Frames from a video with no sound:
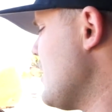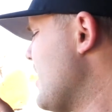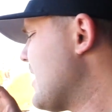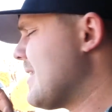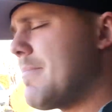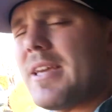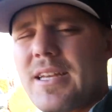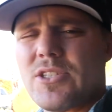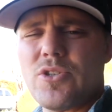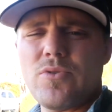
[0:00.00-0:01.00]
let me
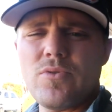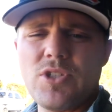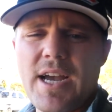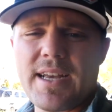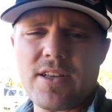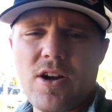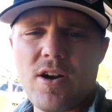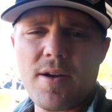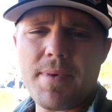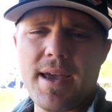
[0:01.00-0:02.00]
get to jacking the car up,